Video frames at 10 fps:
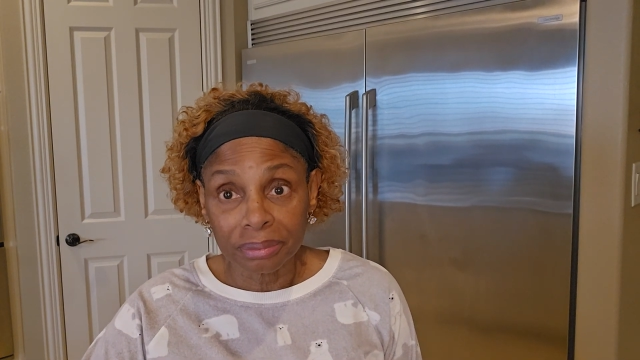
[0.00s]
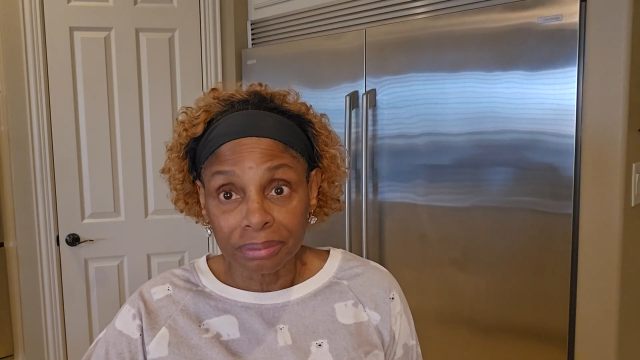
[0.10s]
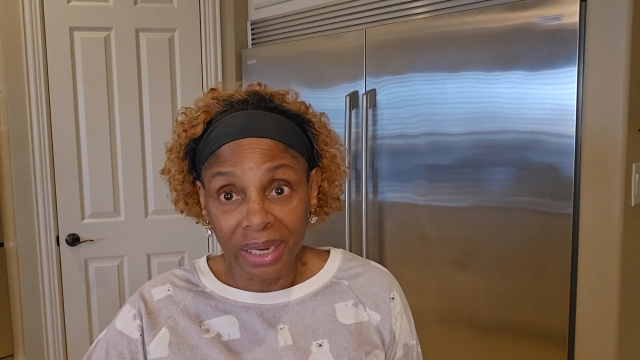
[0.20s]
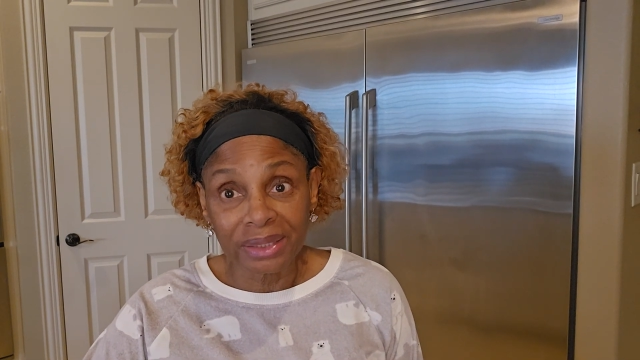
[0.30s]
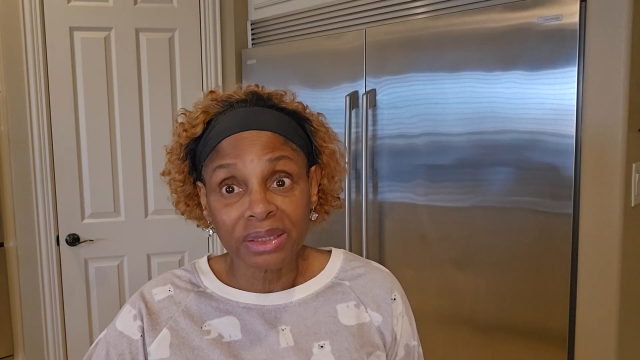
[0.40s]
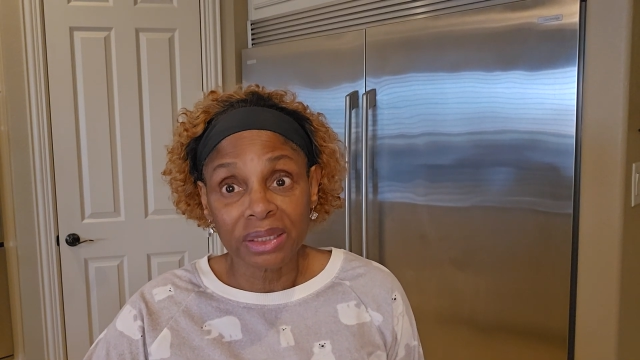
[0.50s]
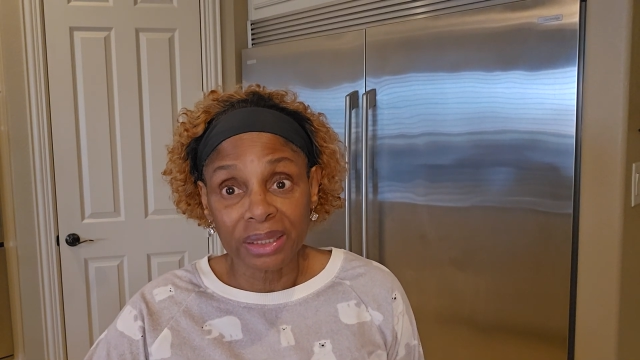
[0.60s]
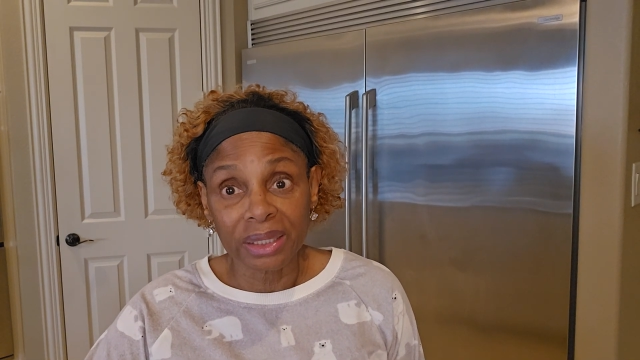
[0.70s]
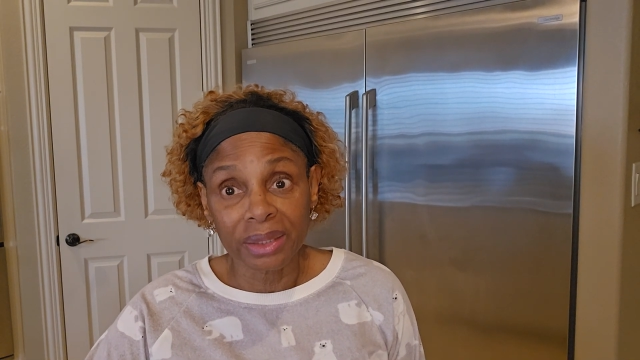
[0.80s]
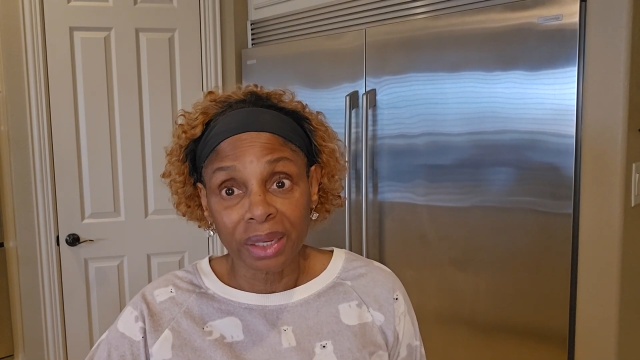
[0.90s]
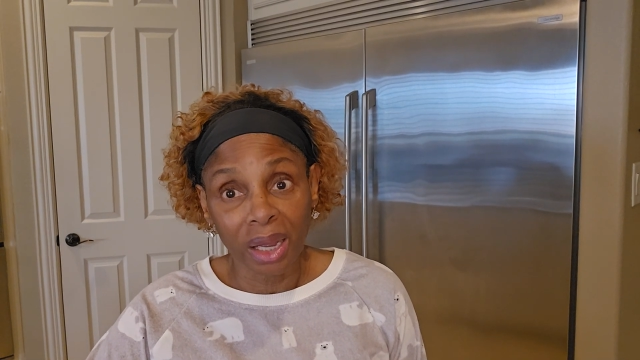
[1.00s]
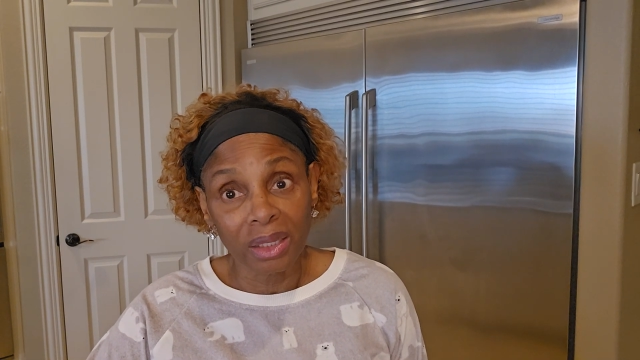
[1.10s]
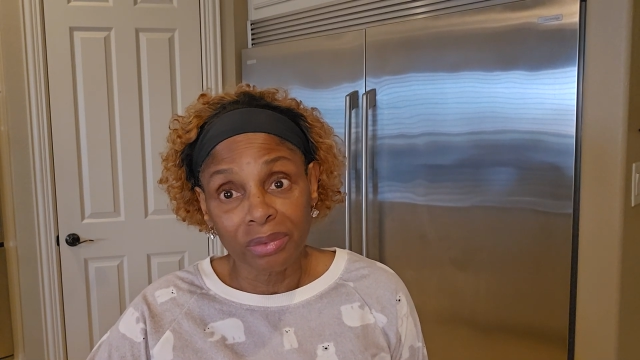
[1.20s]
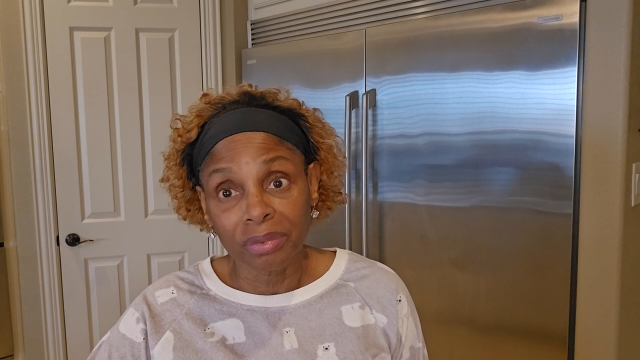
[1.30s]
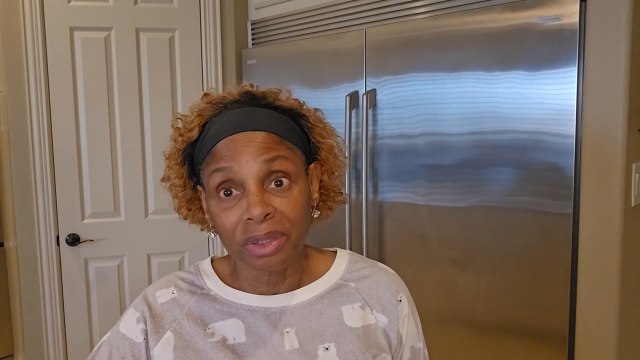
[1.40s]
basically in
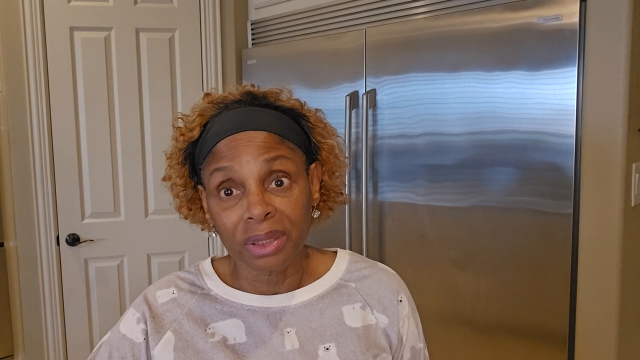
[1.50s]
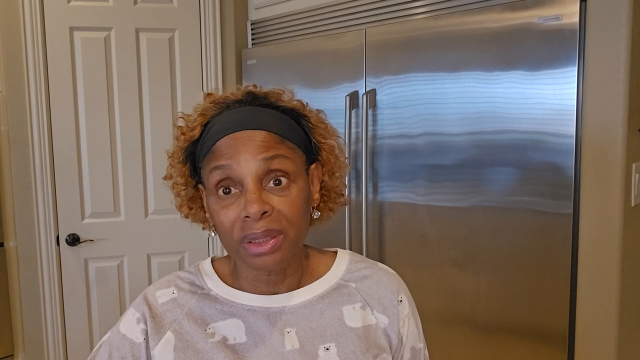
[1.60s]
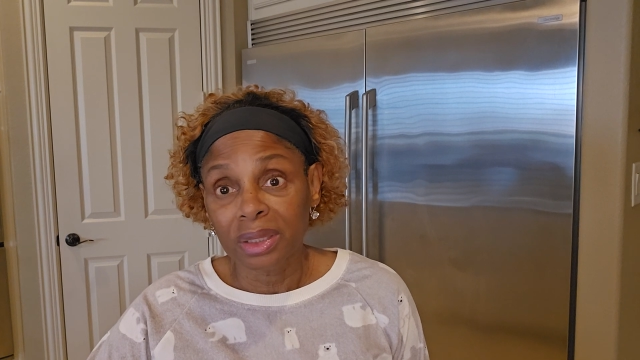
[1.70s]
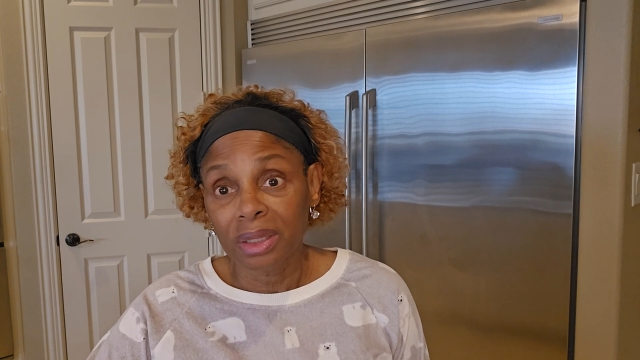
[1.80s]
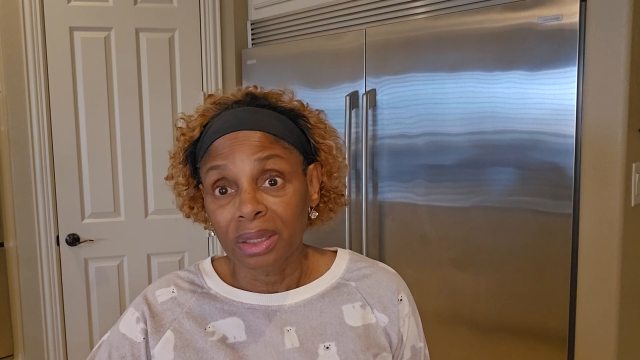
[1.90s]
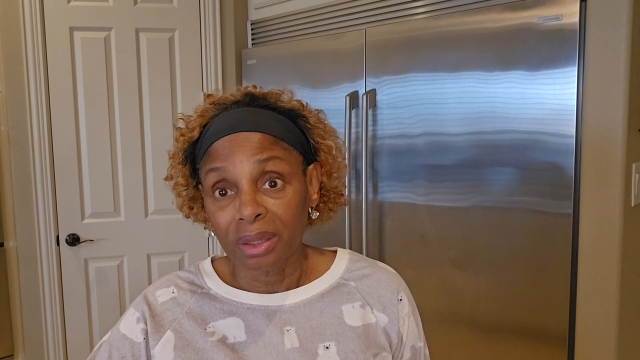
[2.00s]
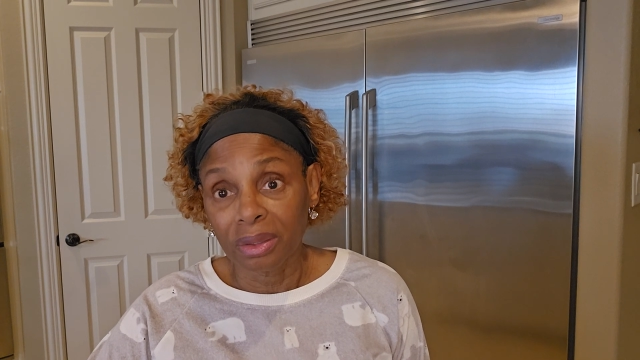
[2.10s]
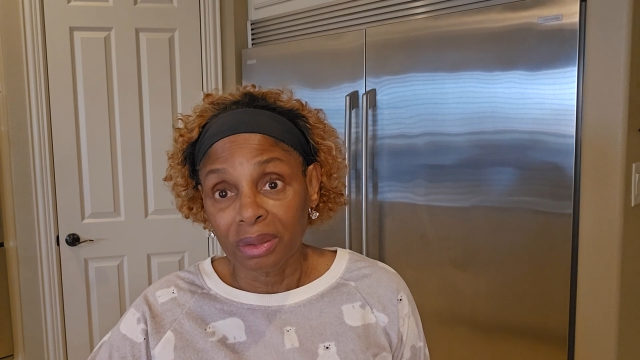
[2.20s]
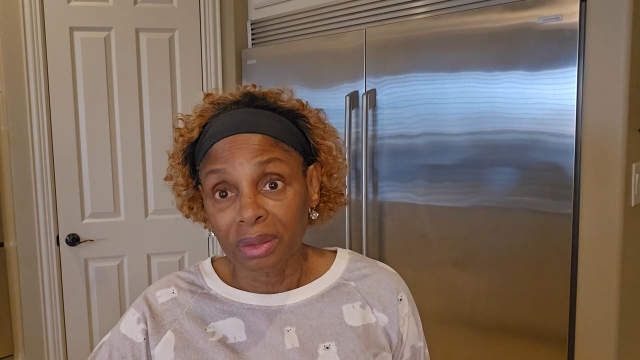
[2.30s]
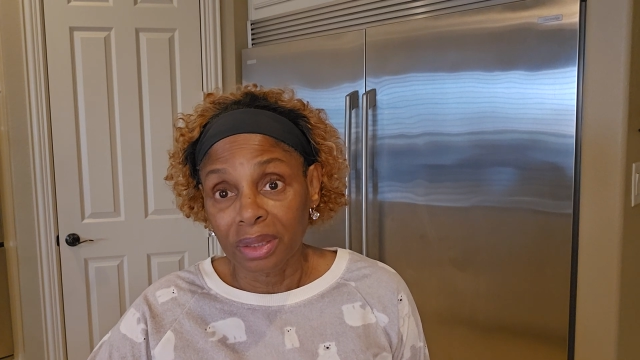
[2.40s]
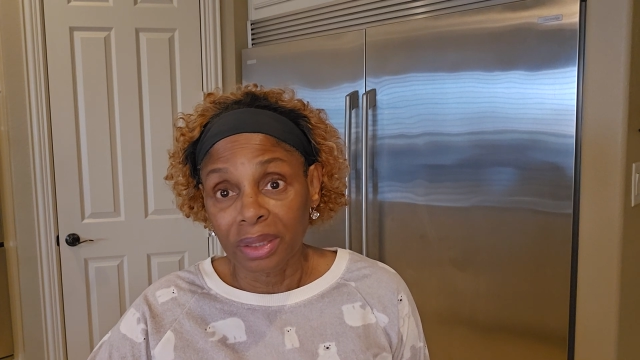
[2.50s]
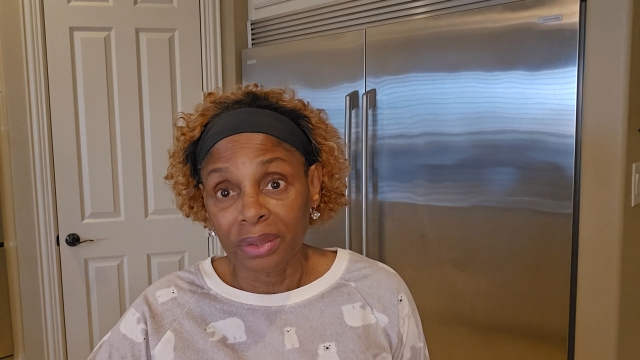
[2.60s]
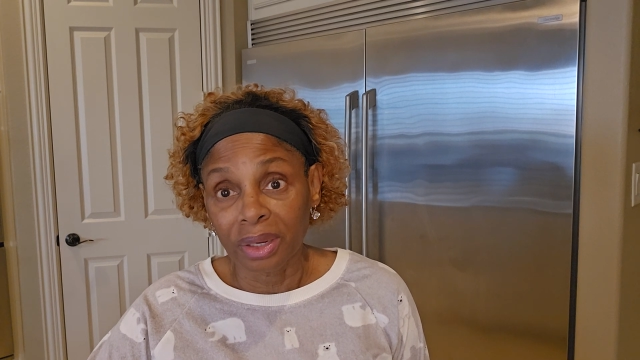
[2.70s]
Hollywood and